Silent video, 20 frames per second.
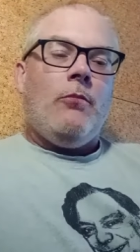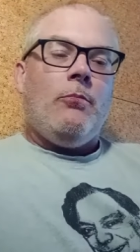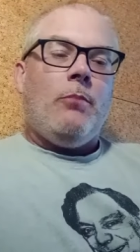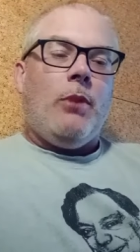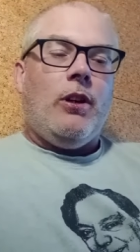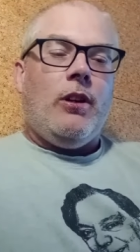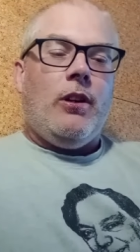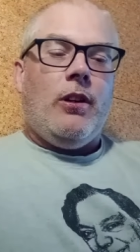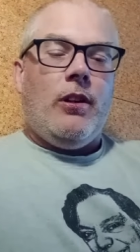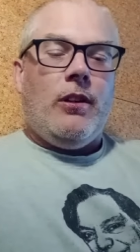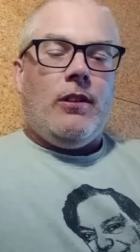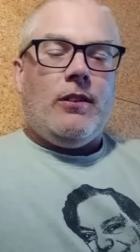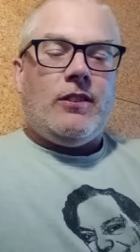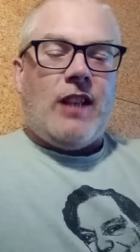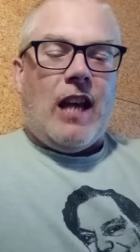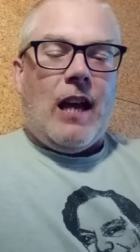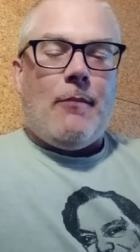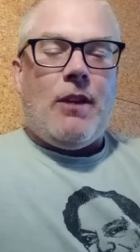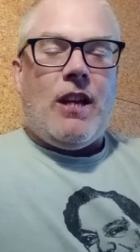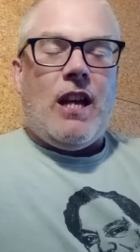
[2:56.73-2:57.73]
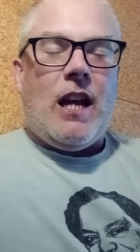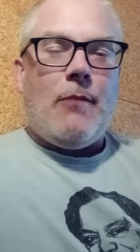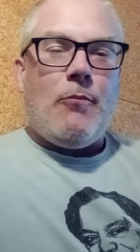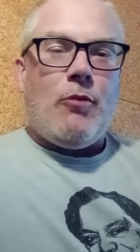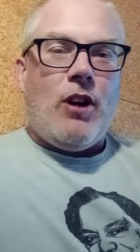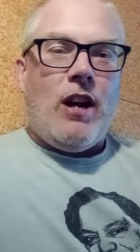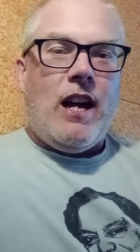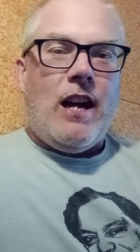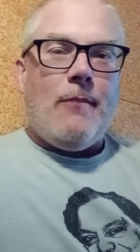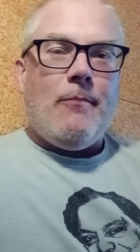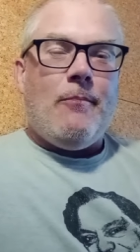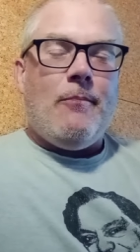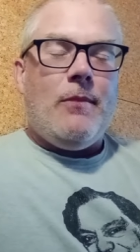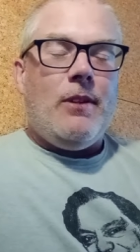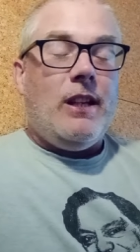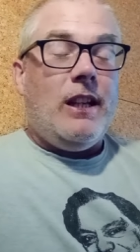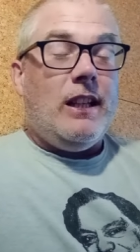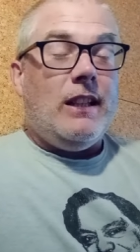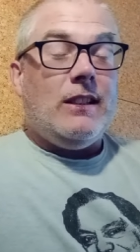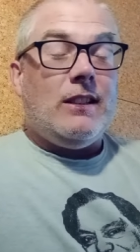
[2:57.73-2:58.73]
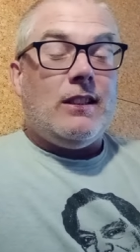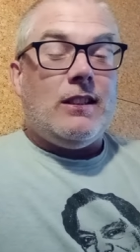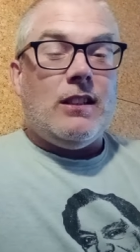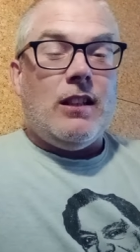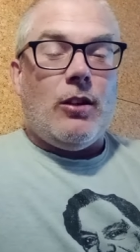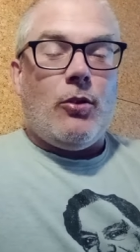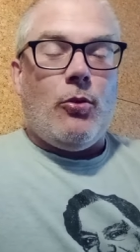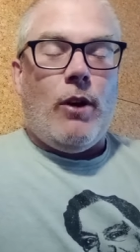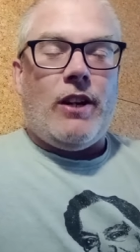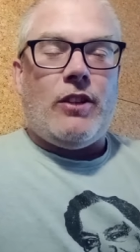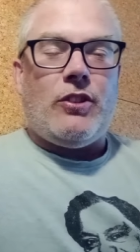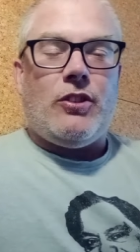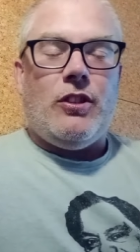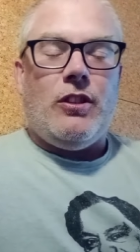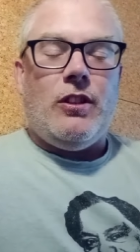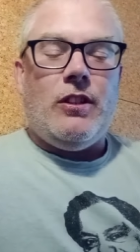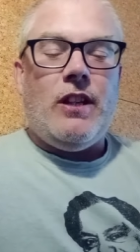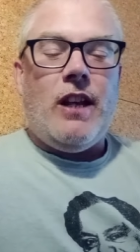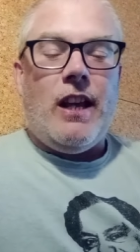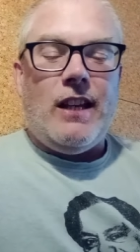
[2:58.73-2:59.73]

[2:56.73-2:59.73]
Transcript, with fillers: But Tammy Abraham is a question